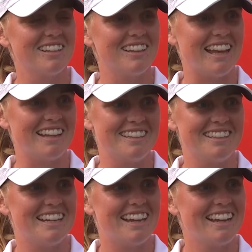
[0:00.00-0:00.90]

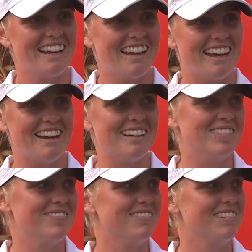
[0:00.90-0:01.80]
landed yet.
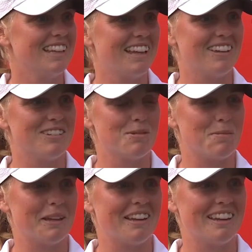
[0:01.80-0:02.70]
Um, I've just
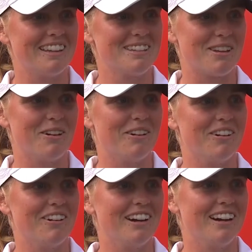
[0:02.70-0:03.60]
been
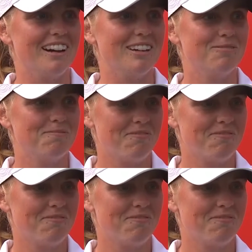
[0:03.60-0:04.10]
so uh,